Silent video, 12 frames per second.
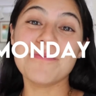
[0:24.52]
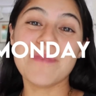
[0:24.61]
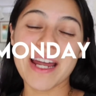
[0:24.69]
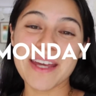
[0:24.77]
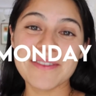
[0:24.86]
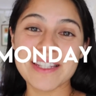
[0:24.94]

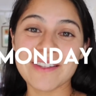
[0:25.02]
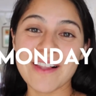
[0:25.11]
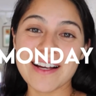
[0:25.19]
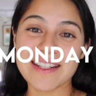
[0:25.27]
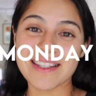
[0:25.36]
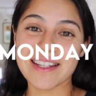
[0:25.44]
my name is
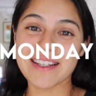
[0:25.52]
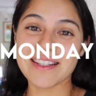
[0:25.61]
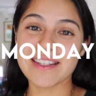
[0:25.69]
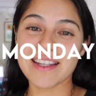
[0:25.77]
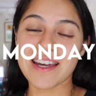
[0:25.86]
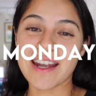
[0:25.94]

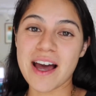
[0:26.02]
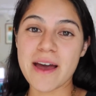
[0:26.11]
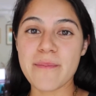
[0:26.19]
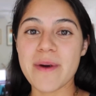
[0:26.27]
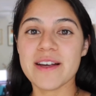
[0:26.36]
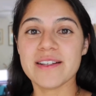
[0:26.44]
Alexus and I
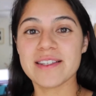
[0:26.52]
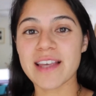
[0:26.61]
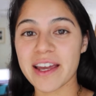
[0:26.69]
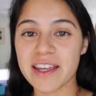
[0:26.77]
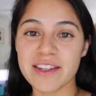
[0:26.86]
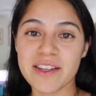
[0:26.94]
am a
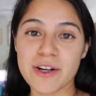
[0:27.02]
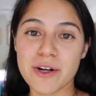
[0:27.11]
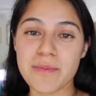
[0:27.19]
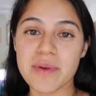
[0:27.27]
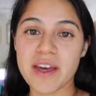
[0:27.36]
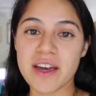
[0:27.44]
second
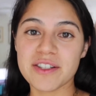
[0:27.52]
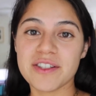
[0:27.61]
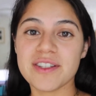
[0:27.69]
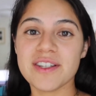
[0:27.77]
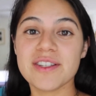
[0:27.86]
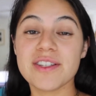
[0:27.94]
year
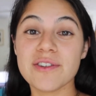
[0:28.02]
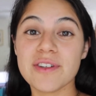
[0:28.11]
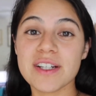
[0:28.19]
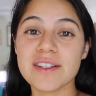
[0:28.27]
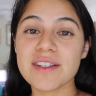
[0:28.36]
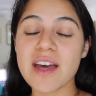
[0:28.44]
PhD
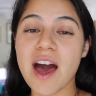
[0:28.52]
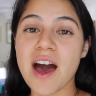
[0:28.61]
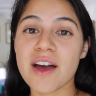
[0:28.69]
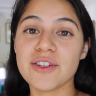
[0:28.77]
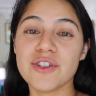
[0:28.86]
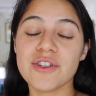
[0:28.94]
student
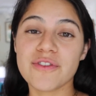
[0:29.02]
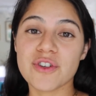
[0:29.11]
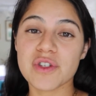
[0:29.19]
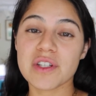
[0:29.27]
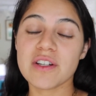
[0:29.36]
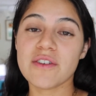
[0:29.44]
at
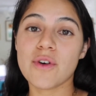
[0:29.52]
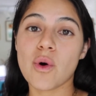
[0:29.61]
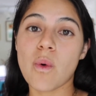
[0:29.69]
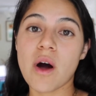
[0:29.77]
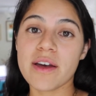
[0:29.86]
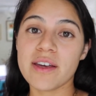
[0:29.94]
University of
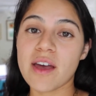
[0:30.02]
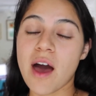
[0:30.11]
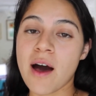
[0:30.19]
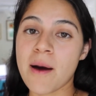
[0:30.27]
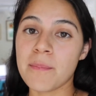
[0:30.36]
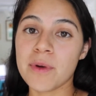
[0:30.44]
Hawaii
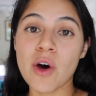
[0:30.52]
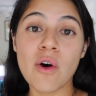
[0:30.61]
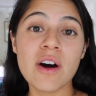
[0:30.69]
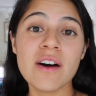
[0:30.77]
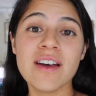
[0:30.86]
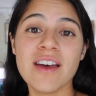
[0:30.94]
at
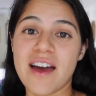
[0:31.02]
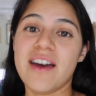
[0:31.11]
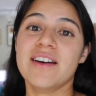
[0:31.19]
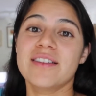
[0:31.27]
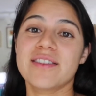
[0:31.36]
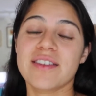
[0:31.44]
Manoa
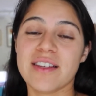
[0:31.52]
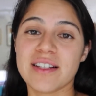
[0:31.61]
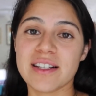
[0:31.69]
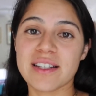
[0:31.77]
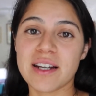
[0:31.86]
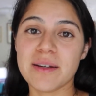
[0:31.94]
and
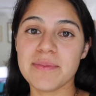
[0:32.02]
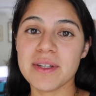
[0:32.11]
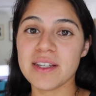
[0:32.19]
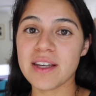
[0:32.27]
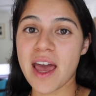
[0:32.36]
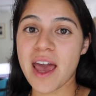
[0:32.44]
this is going to
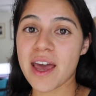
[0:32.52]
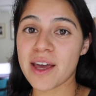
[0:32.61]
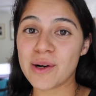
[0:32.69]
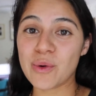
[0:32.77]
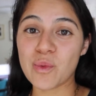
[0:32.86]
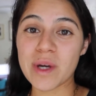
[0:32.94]
be
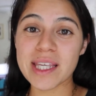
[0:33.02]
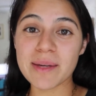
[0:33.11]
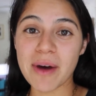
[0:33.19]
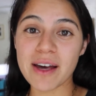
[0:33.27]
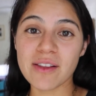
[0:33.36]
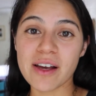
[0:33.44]
a week in
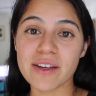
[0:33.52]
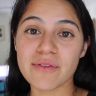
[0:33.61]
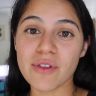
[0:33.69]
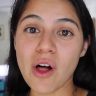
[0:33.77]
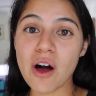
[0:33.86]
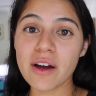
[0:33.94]
my life
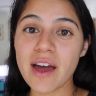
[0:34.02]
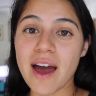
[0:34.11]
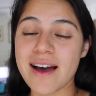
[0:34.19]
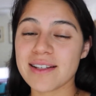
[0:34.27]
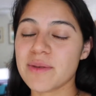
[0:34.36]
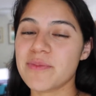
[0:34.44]
vlog
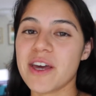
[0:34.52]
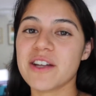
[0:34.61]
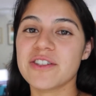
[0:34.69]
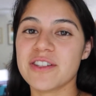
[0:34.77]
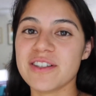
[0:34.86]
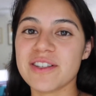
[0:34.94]
as a
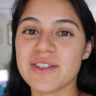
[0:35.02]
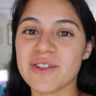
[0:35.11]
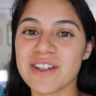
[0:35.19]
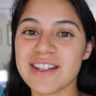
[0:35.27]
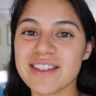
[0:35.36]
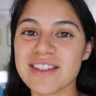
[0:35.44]
PhD
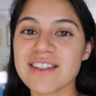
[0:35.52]
student.